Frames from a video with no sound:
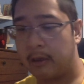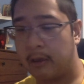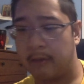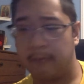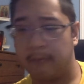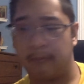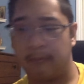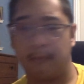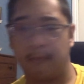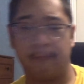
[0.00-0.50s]
In
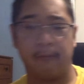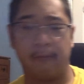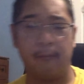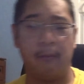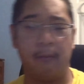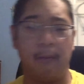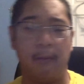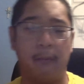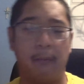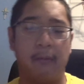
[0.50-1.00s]
just a few
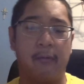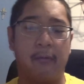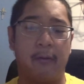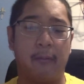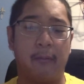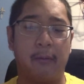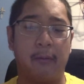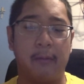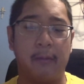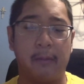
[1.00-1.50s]
moments,
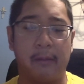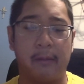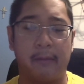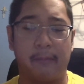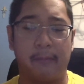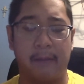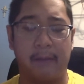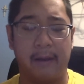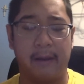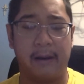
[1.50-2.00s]
I'm going to be
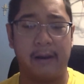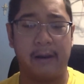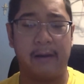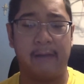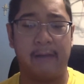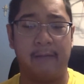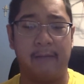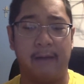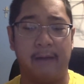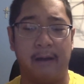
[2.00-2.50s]
explaining
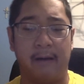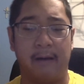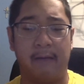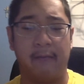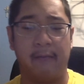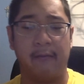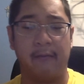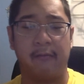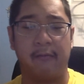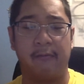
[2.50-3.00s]
about how
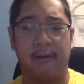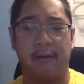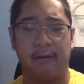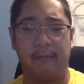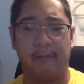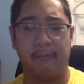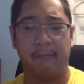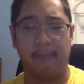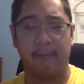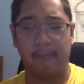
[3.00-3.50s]
this channel
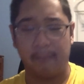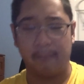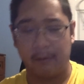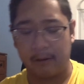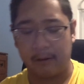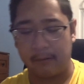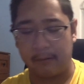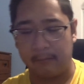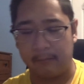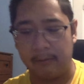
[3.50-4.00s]

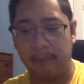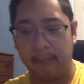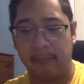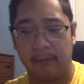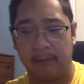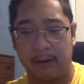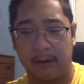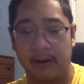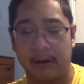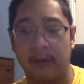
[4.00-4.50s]
will
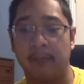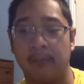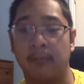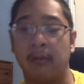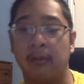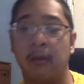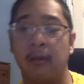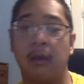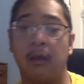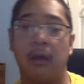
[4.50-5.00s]
work,
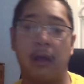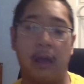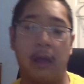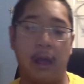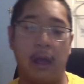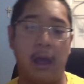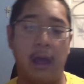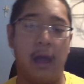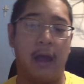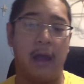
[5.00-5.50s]

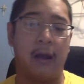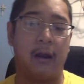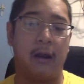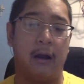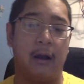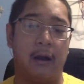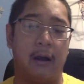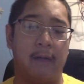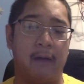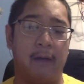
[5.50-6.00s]
and
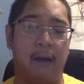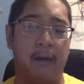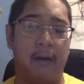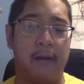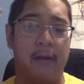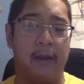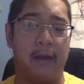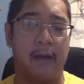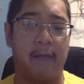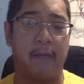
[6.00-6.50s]
of how
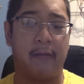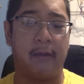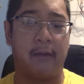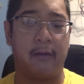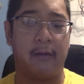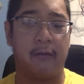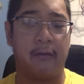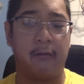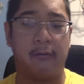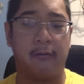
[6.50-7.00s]
you guys
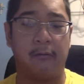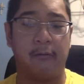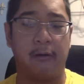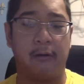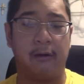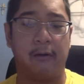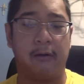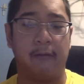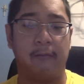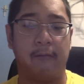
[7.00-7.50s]
can
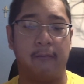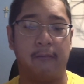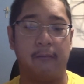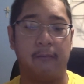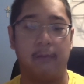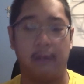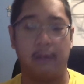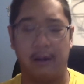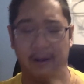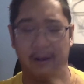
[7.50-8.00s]
start
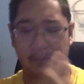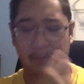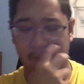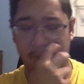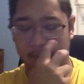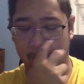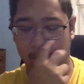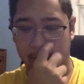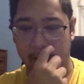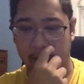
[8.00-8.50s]

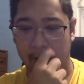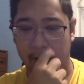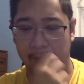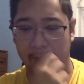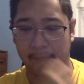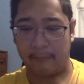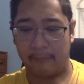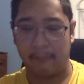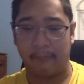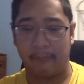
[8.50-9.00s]
supporting the
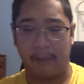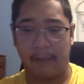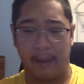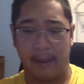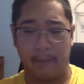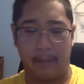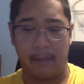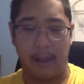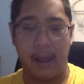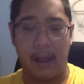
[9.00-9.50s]
first game.
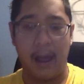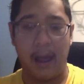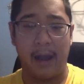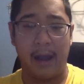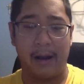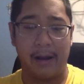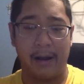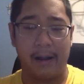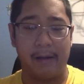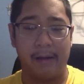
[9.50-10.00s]

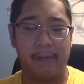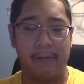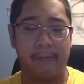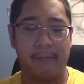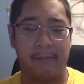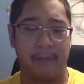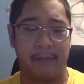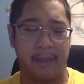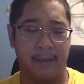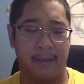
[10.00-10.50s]
And later
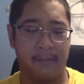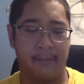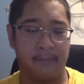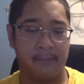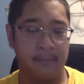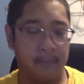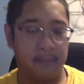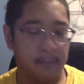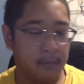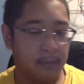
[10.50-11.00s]
today,
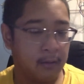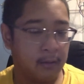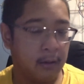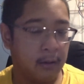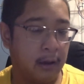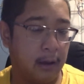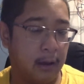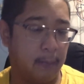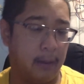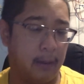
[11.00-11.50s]

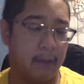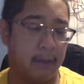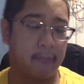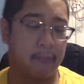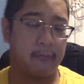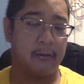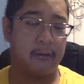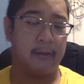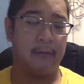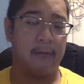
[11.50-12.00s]
I'm
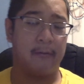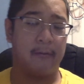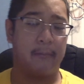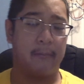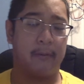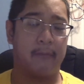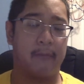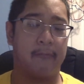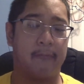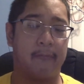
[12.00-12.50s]
actually going to
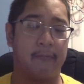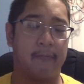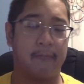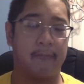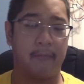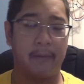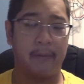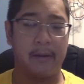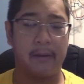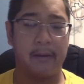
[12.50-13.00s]
be
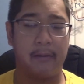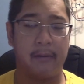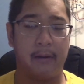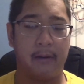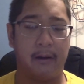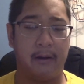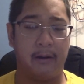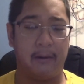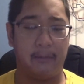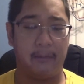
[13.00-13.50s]
showing you
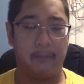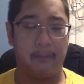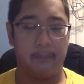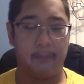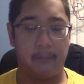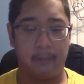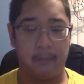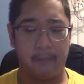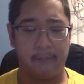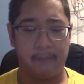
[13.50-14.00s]
a
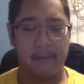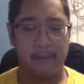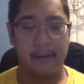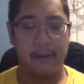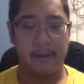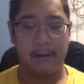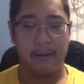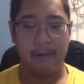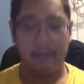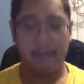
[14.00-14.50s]

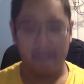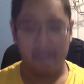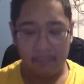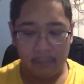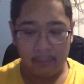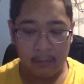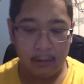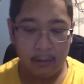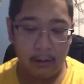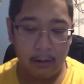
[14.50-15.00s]
video
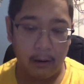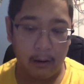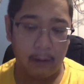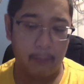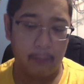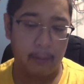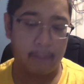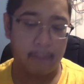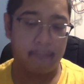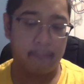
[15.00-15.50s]
of
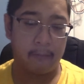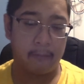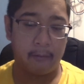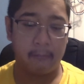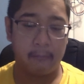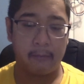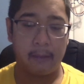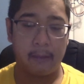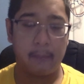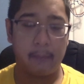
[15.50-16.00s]
my
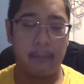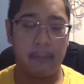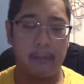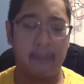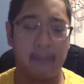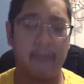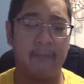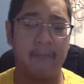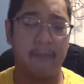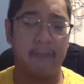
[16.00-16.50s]
first game
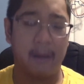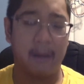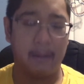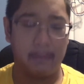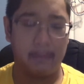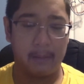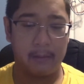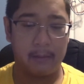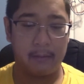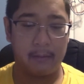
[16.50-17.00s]
in
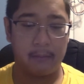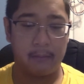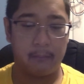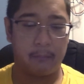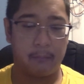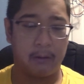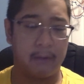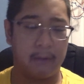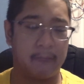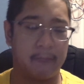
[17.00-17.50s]
development,
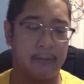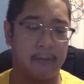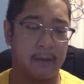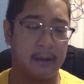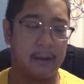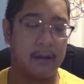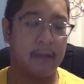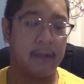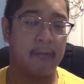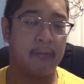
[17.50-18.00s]
Project
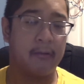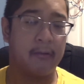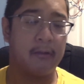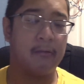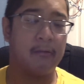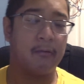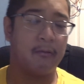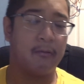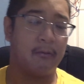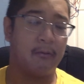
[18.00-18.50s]

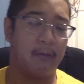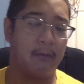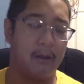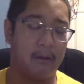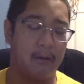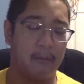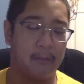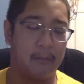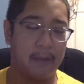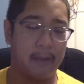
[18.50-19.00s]
Innocence. So I
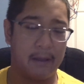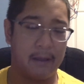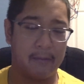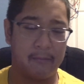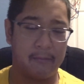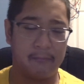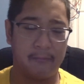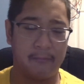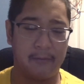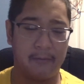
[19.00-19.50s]
hope you guys
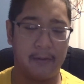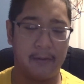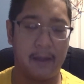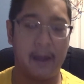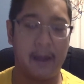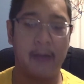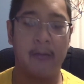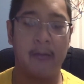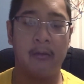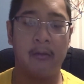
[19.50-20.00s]
enjoy that.